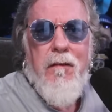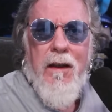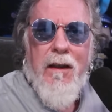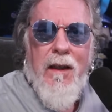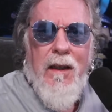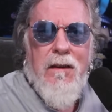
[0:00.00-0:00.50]

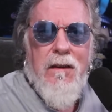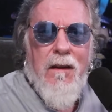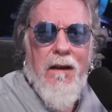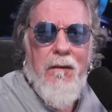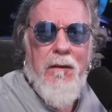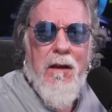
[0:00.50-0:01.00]
vacation
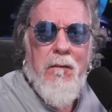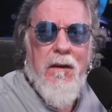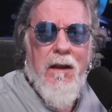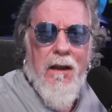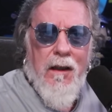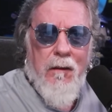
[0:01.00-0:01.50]
time, and I'm going
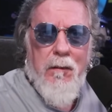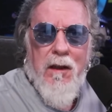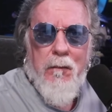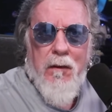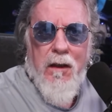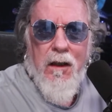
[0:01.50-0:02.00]
to get up and
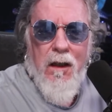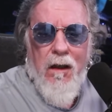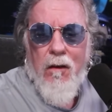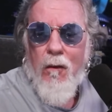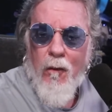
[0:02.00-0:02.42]
I'm going to go.